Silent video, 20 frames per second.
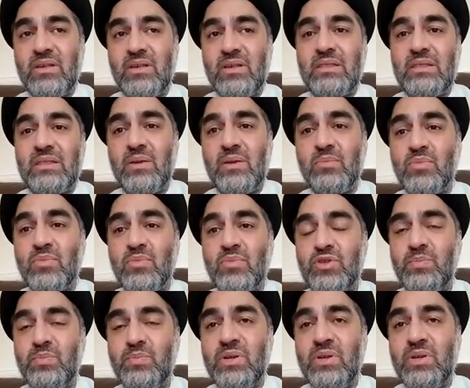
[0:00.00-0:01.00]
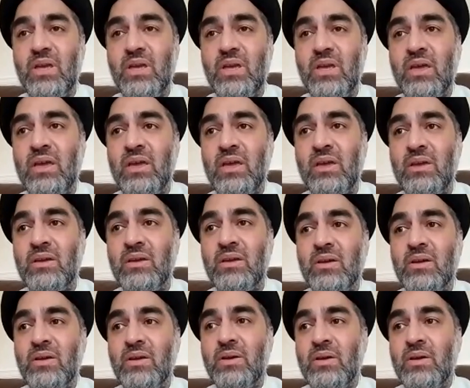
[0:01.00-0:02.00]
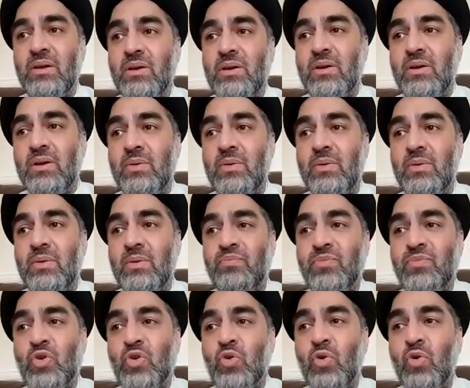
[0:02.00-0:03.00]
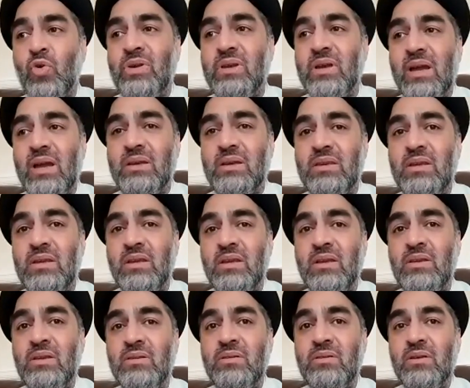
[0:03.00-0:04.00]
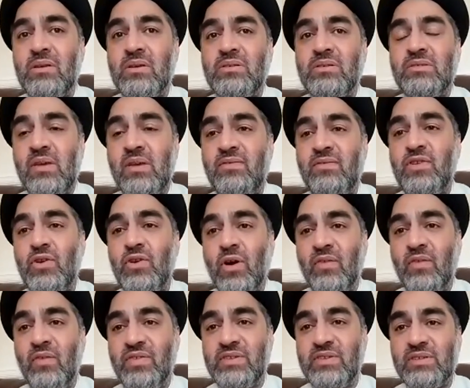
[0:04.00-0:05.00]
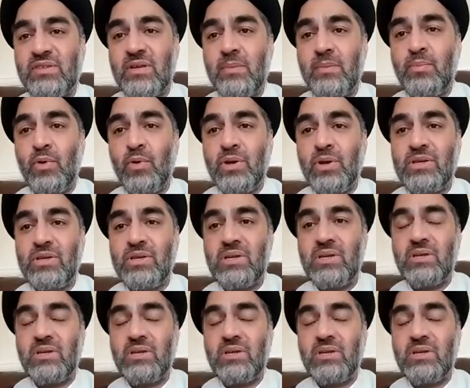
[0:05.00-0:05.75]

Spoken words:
And there must be a COVID-19 safety officer appointed